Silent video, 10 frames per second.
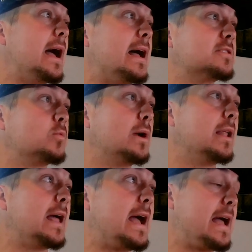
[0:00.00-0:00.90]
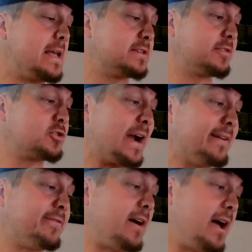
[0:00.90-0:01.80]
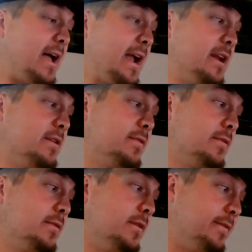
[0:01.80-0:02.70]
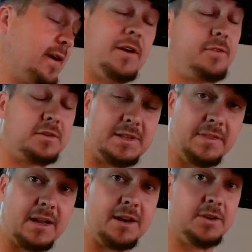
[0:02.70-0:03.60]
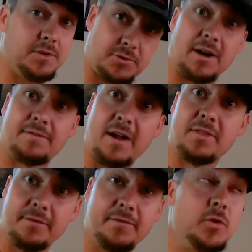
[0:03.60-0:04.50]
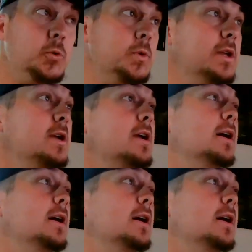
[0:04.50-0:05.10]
as well as trying to find, the very first thing that I do is try to find the food.